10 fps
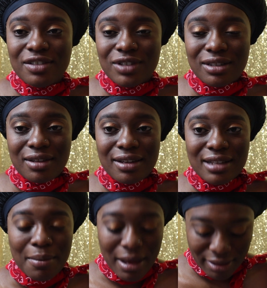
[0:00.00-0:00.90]
of just
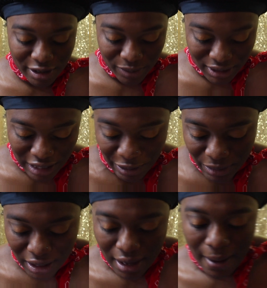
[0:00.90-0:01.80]
things that my therapist tell
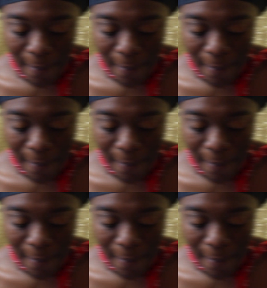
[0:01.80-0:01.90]
me.